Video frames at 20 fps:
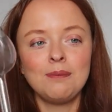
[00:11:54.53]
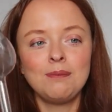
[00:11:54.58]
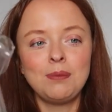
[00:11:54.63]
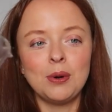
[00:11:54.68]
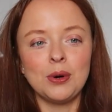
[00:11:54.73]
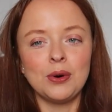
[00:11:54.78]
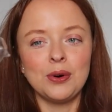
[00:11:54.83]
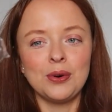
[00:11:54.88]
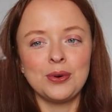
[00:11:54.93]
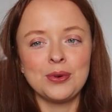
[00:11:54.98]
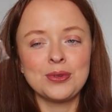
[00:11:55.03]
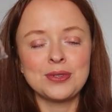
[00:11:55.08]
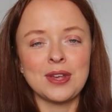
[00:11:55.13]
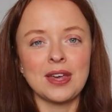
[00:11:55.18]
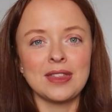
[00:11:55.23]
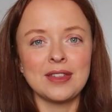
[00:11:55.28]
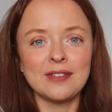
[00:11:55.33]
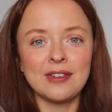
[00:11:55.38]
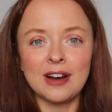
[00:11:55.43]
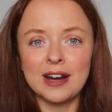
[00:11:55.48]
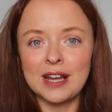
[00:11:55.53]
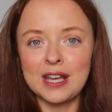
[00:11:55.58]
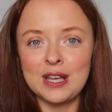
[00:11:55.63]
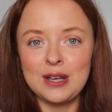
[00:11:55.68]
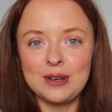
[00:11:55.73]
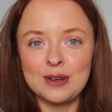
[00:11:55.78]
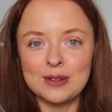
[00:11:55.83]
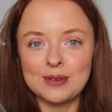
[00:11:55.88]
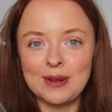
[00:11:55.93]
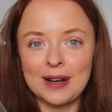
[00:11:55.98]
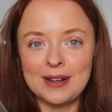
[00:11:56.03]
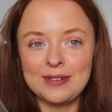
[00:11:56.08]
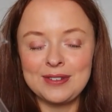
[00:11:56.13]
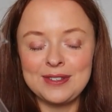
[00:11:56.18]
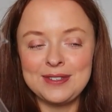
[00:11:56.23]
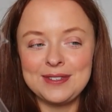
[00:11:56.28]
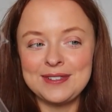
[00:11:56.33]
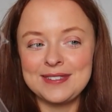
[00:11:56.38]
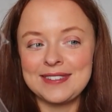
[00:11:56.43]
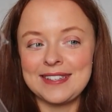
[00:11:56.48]
but also they're very cute as well if
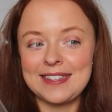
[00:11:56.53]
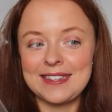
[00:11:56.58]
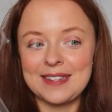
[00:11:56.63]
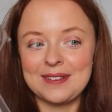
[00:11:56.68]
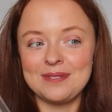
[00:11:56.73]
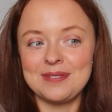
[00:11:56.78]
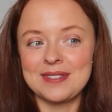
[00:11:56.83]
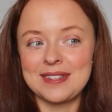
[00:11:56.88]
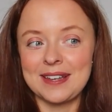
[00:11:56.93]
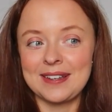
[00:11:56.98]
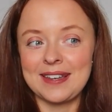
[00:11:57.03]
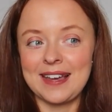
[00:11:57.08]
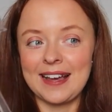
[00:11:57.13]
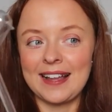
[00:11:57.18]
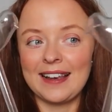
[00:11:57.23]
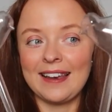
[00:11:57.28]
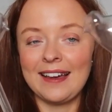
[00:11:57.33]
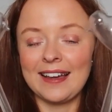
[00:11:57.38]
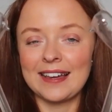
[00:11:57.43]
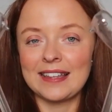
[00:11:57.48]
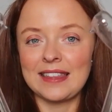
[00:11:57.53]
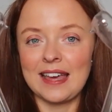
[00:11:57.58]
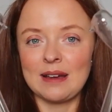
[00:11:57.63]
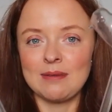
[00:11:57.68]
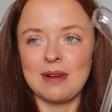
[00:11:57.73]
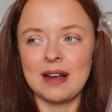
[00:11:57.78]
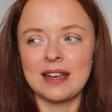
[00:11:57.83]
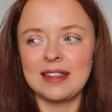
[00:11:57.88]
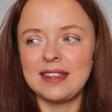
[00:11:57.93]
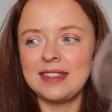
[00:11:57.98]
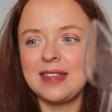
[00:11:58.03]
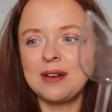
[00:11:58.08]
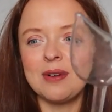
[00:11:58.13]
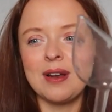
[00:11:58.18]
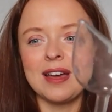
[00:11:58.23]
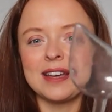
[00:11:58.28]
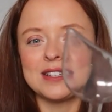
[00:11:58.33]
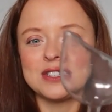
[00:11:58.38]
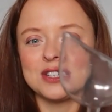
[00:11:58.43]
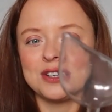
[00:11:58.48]
you do see them. So yeah, like them. And I think they were
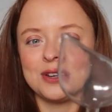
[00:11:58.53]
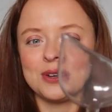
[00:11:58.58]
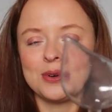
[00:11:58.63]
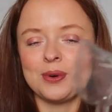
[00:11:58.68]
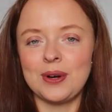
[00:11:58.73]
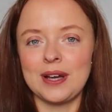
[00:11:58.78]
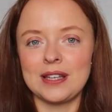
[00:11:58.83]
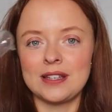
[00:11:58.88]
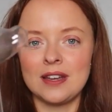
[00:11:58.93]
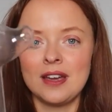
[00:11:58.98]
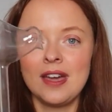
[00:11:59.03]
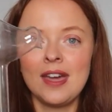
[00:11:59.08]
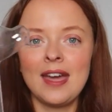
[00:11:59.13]
like £2,